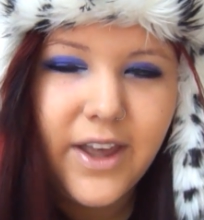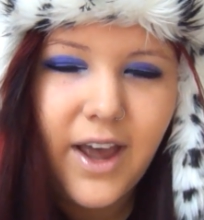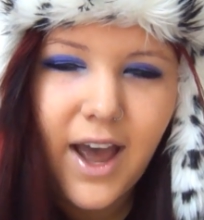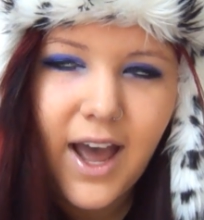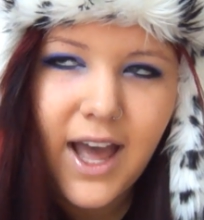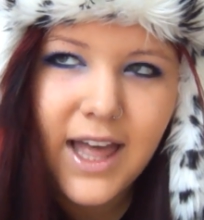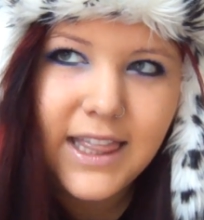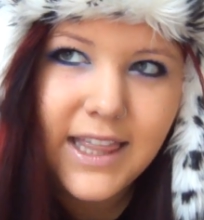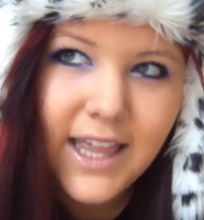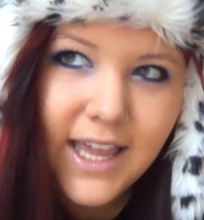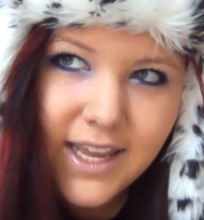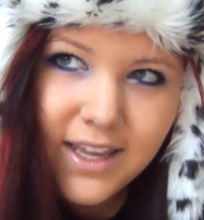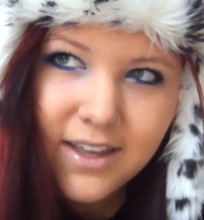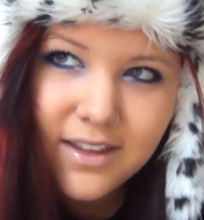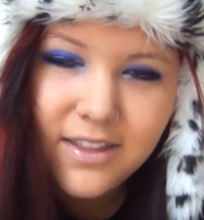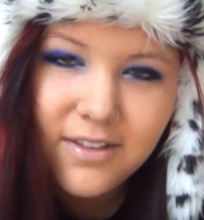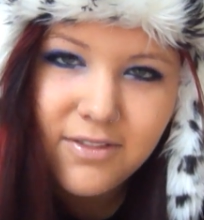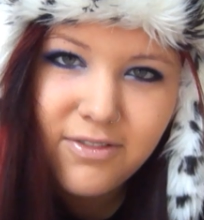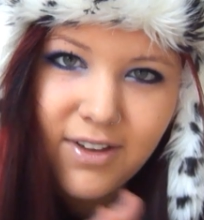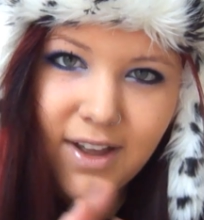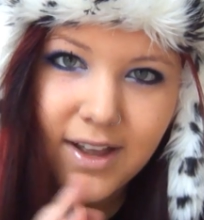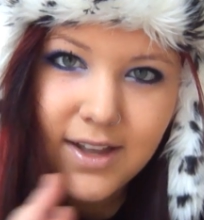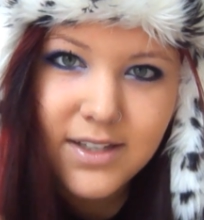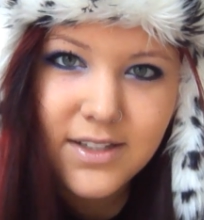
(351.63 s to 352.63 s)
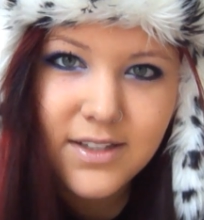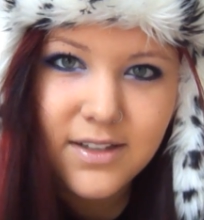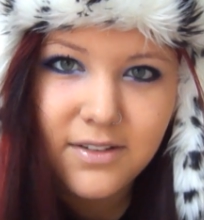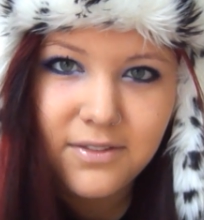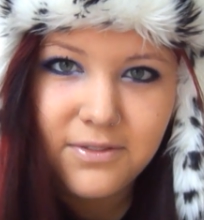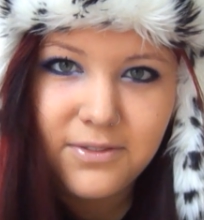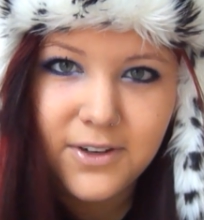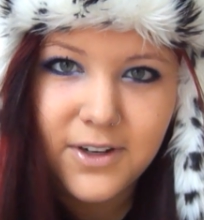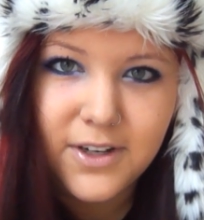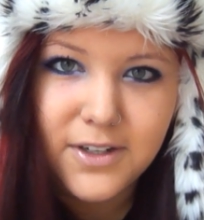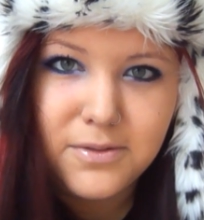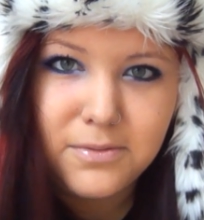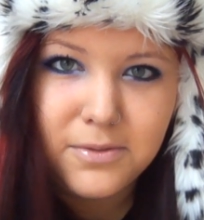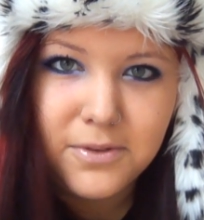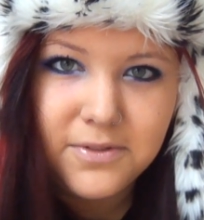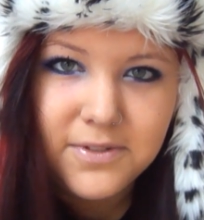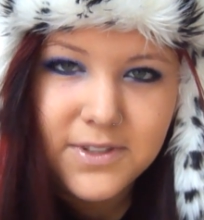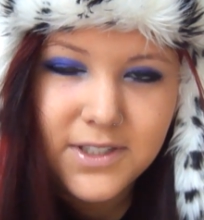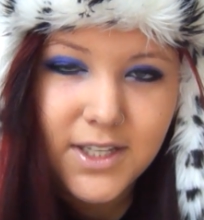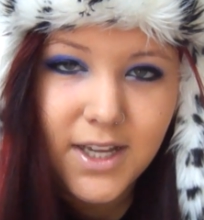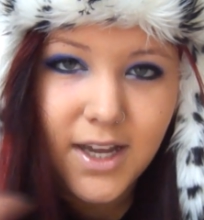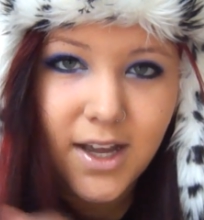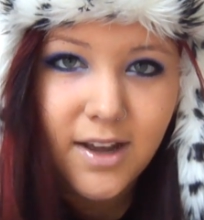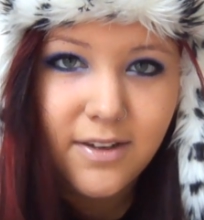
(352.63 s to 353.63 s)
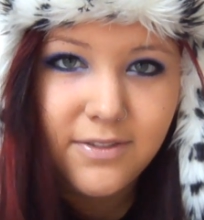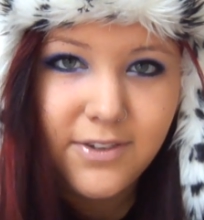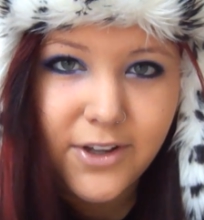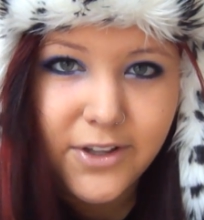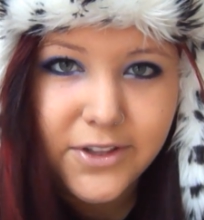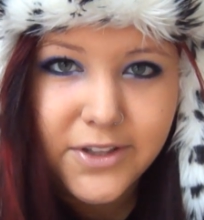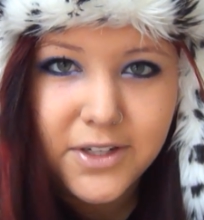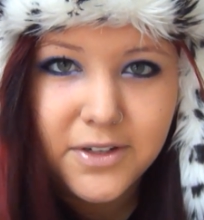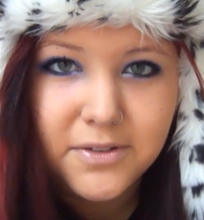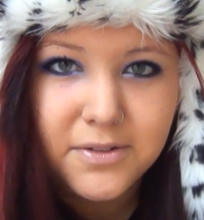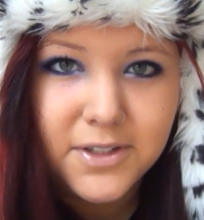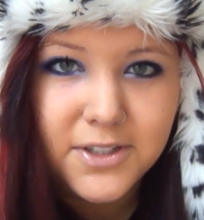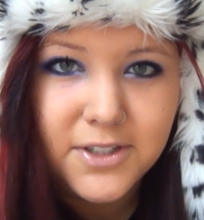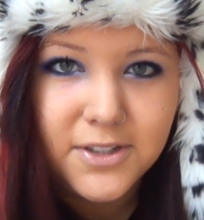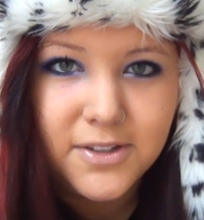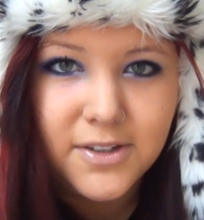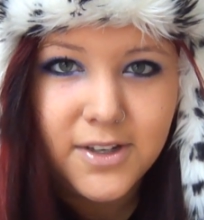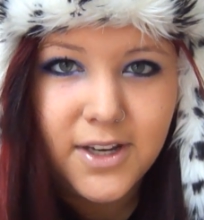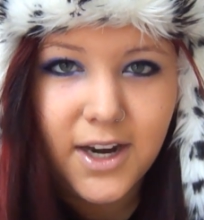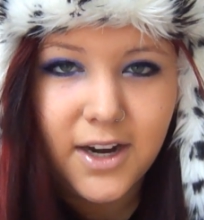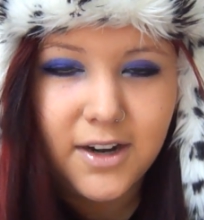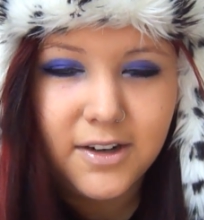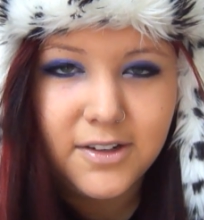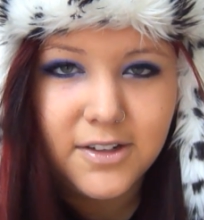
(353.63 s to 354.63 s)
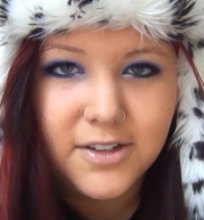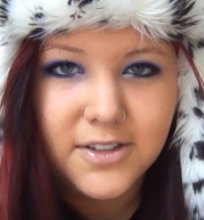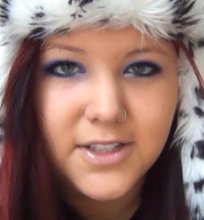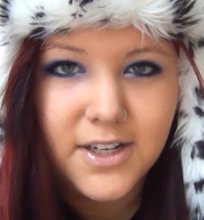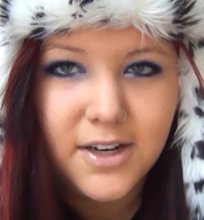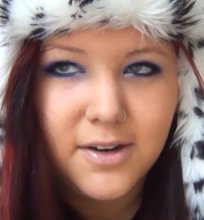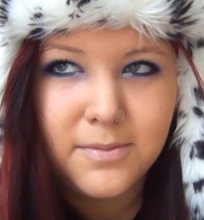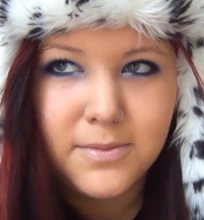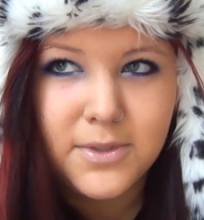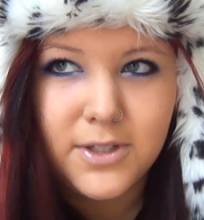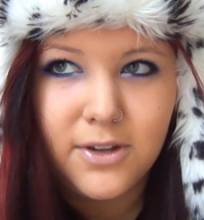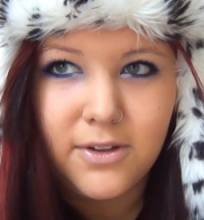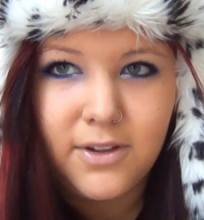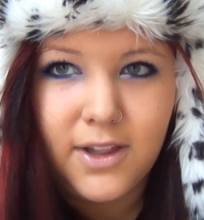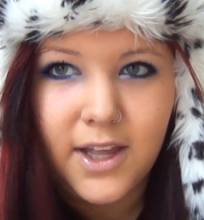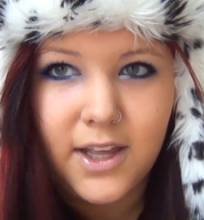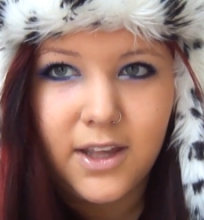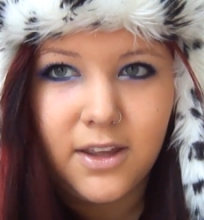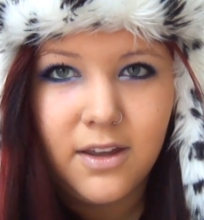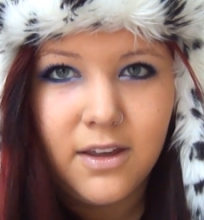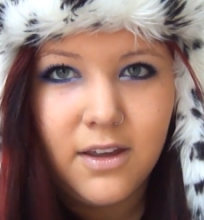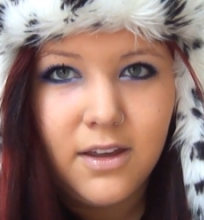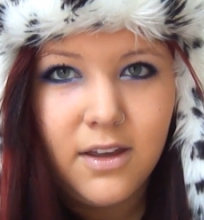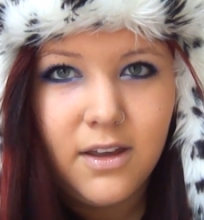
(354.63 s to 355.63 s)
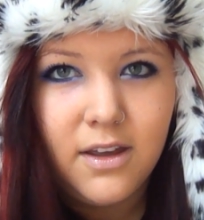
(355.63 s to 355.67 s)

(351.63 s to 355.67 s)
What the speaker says: I like the Fast and the Furious movies that have all the original characters in them, so like